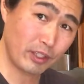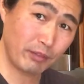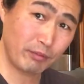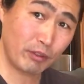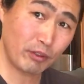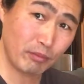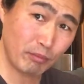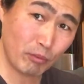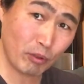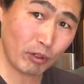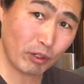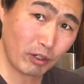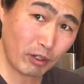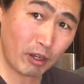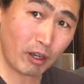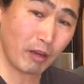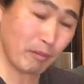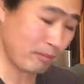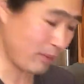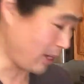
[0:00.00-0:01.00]
give you more
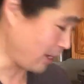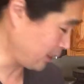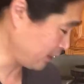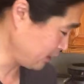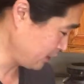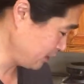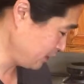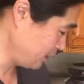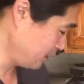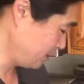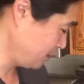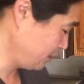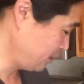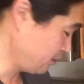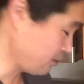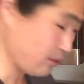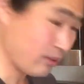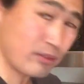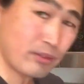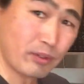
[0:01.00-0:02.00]
compact.
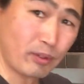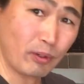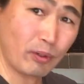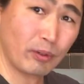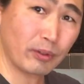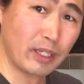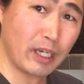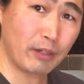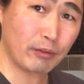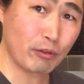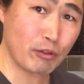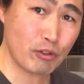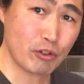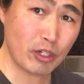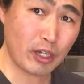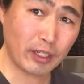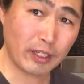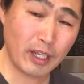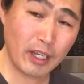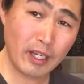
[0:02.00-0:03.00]
So slow down the
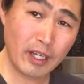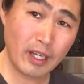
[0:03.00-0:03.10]
shot.